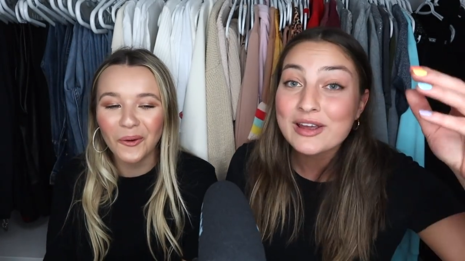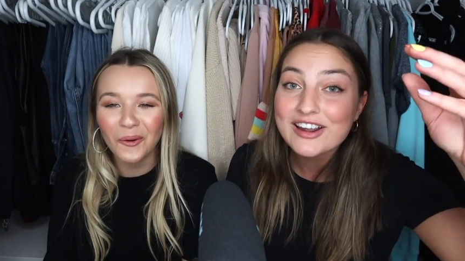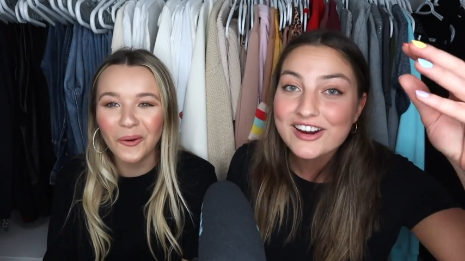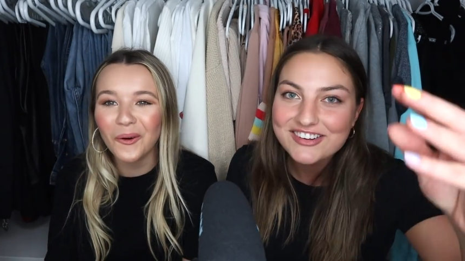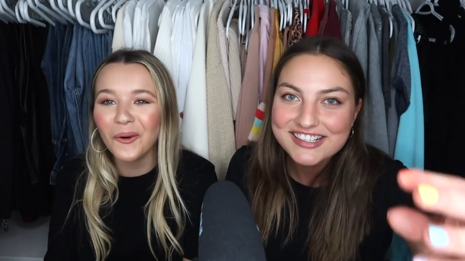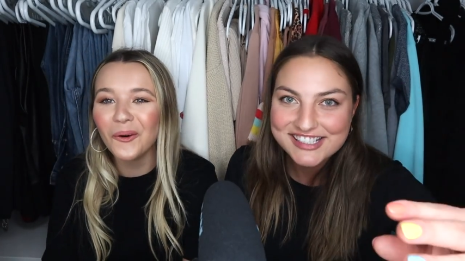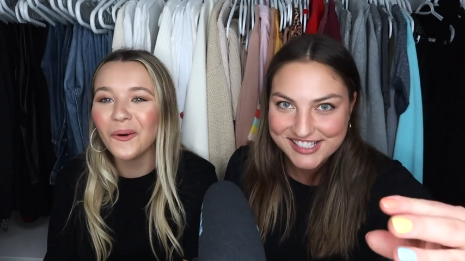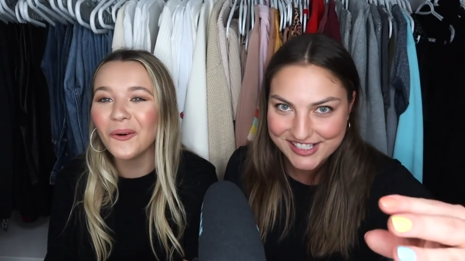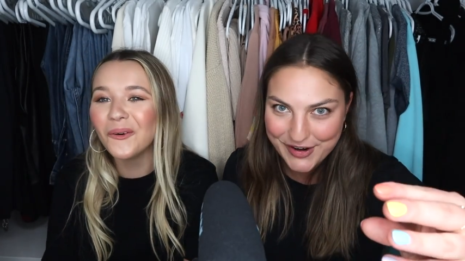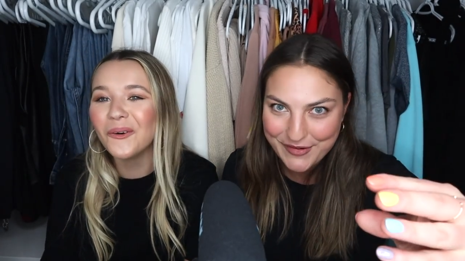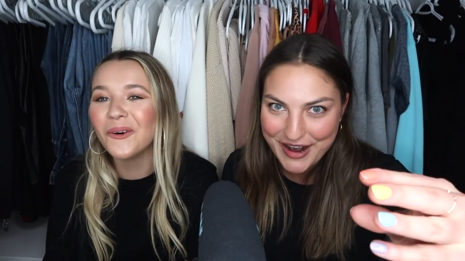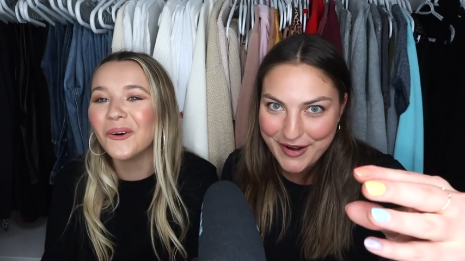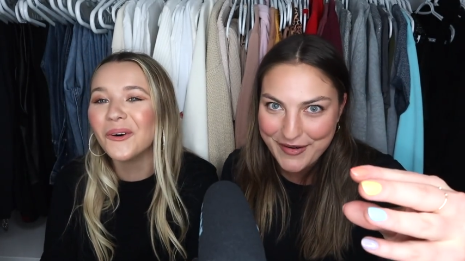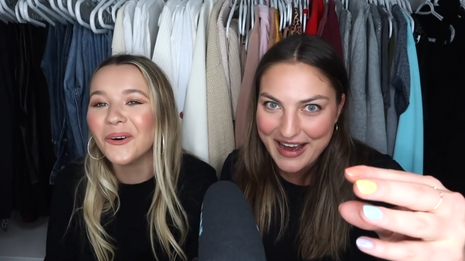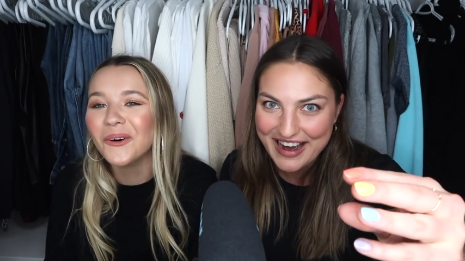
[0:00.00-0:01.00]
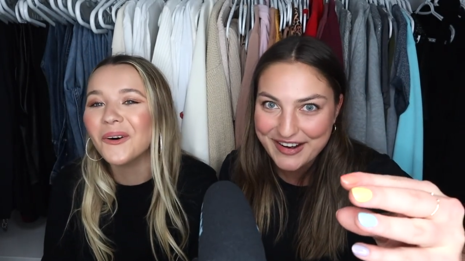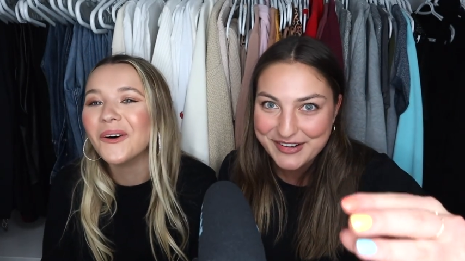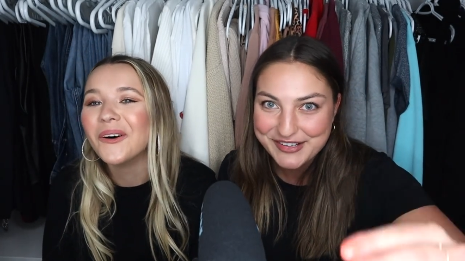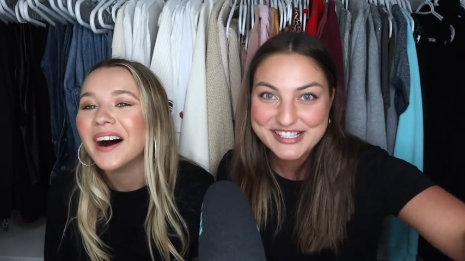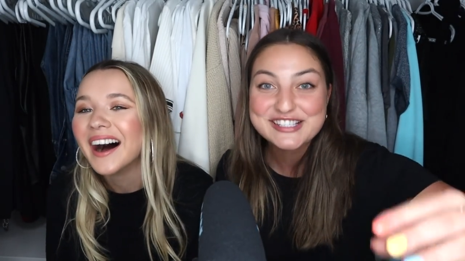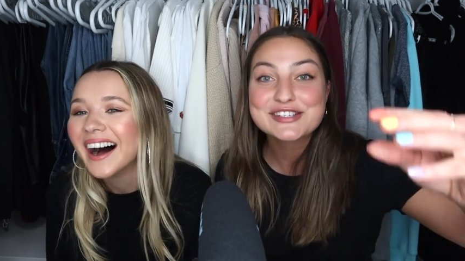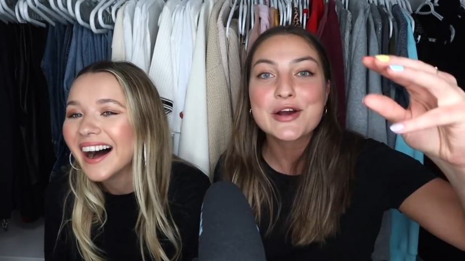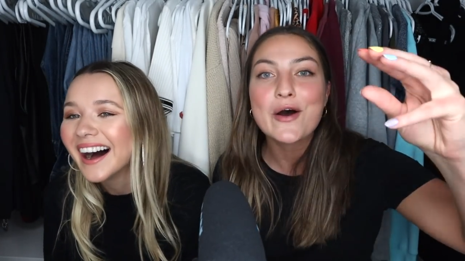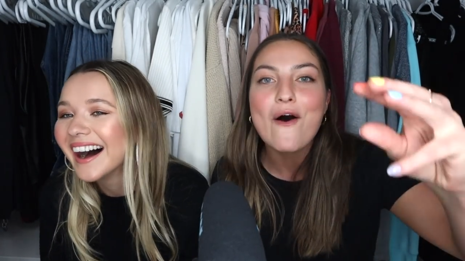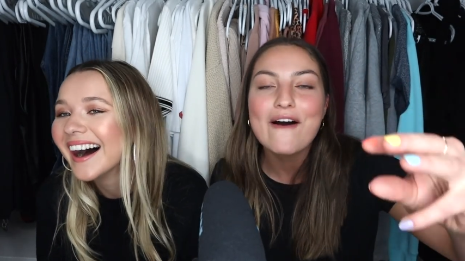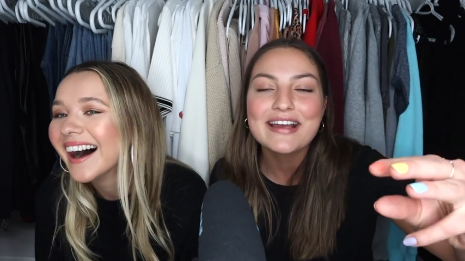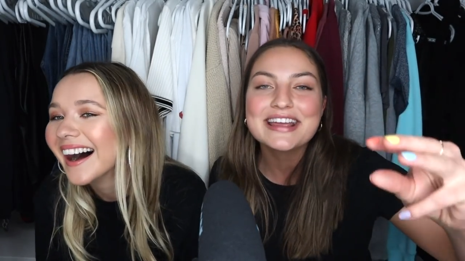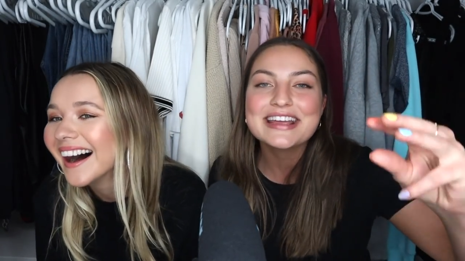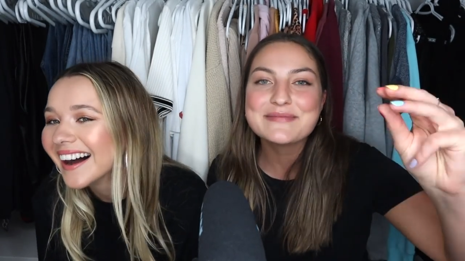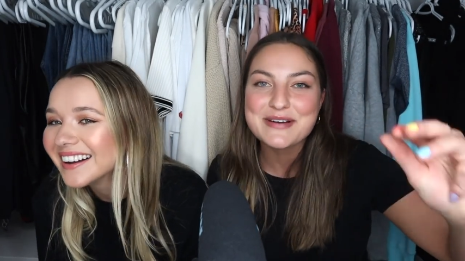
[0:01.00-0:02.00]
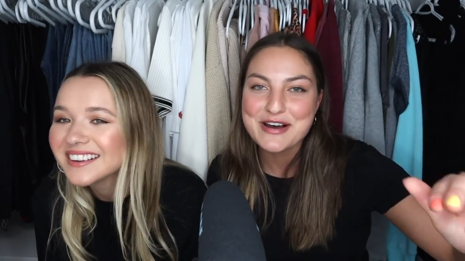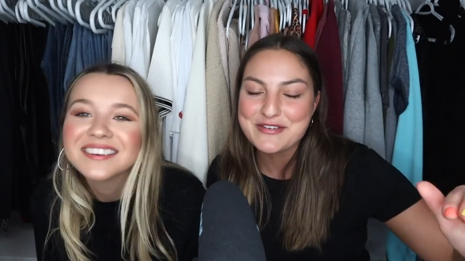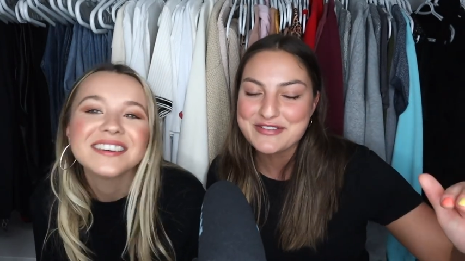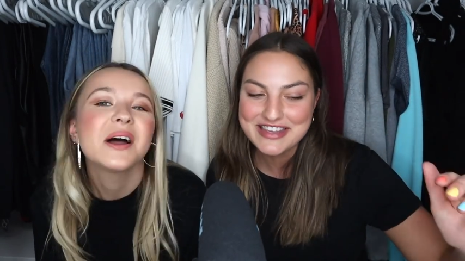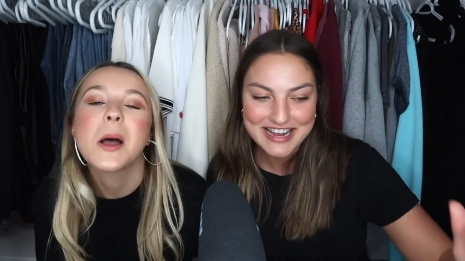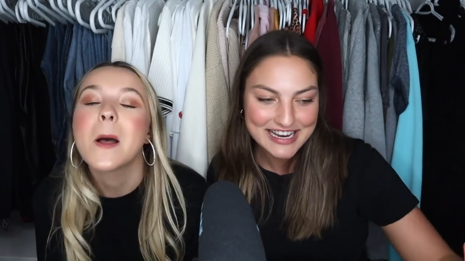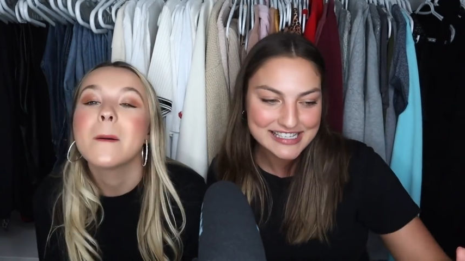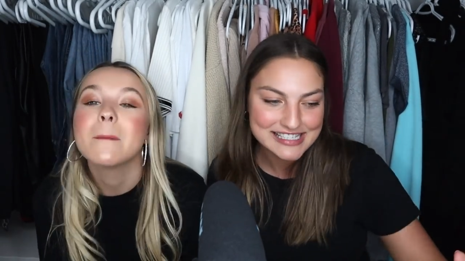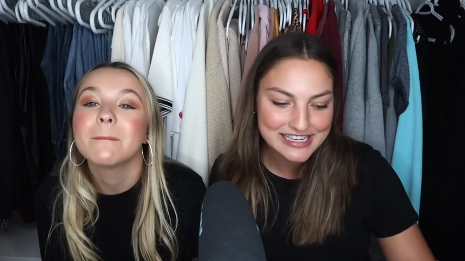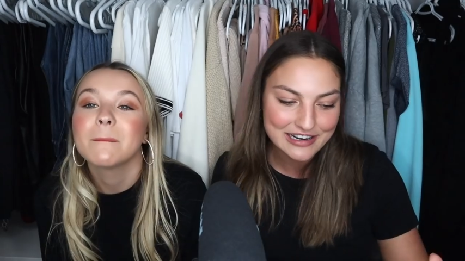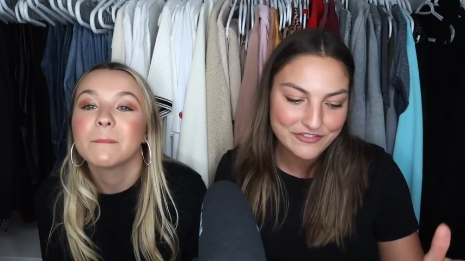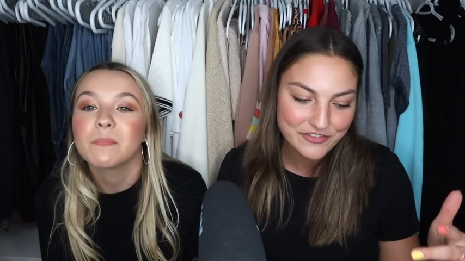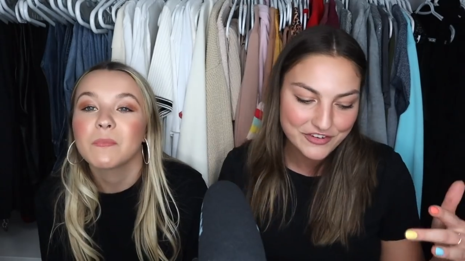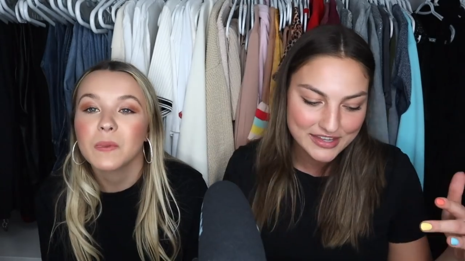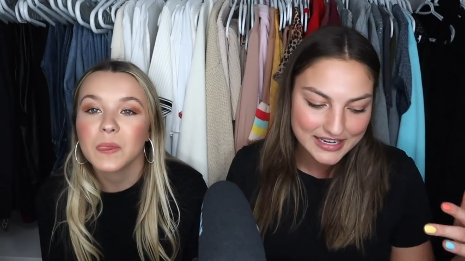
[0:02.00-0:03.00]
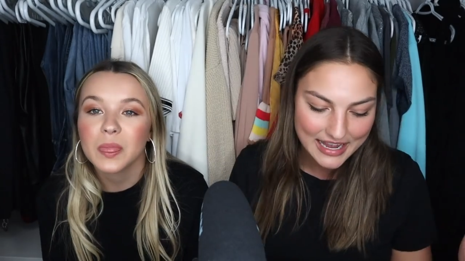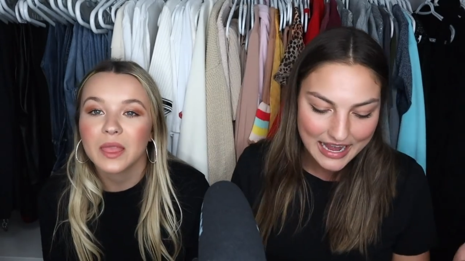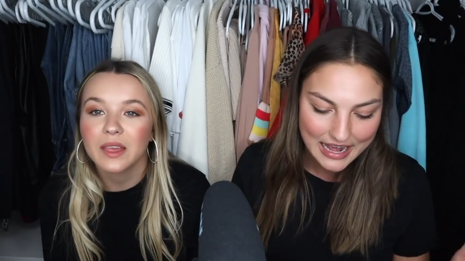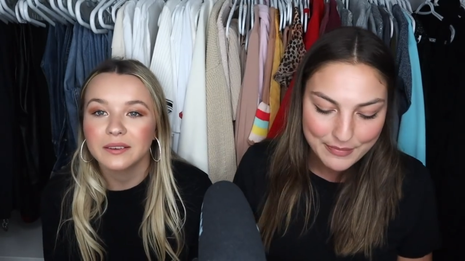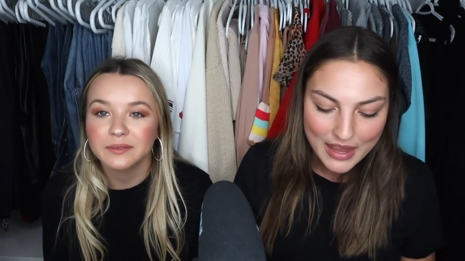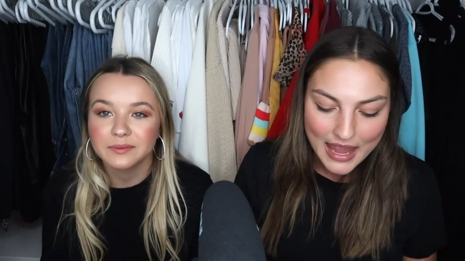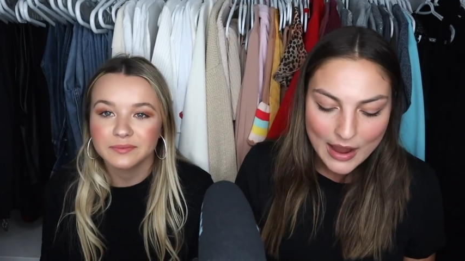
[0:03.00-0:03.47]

Speaker 1: we are in Soho House talking about the idea for the name.